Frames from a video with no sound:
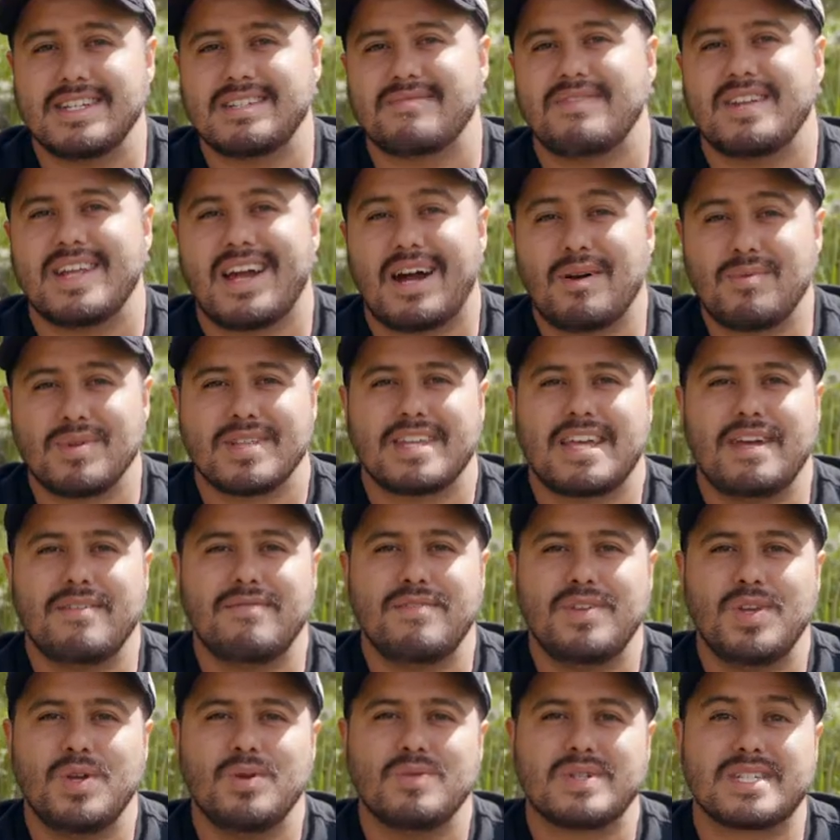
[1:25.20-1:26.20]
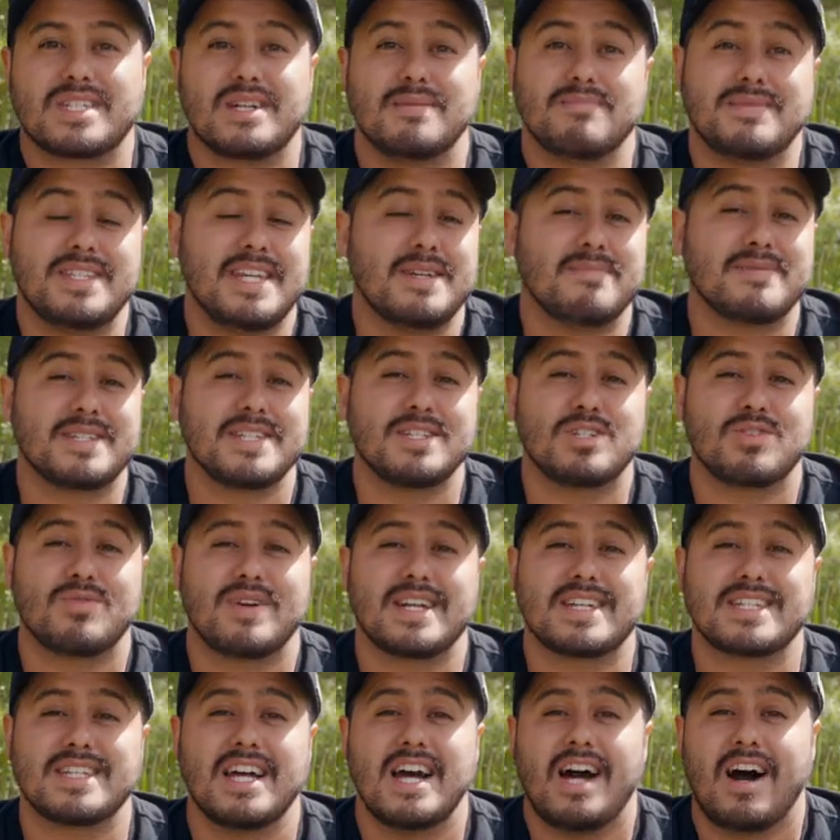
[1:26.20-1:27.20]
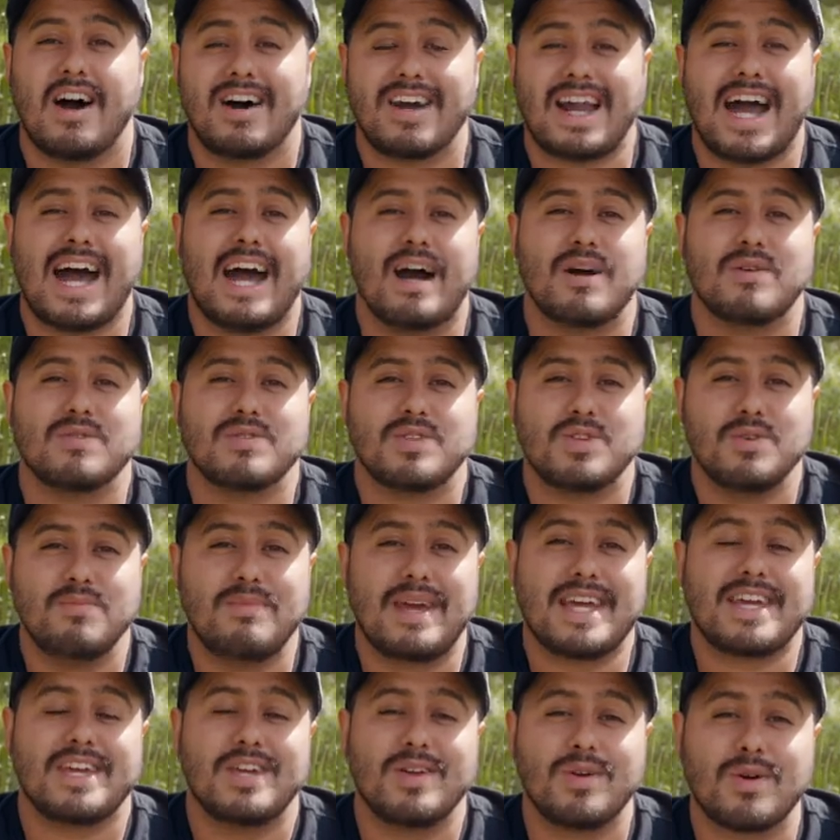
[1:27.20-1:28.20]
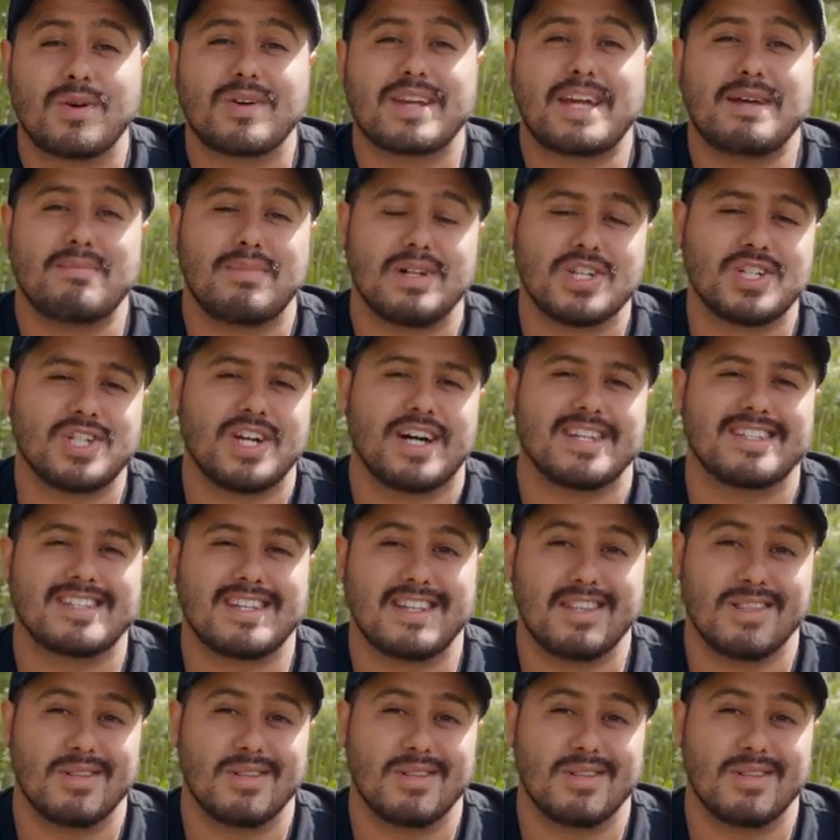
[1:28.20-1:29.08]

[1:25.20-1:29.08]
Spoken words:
this video, I will give you some tips and tricks on how to make your gimbal shots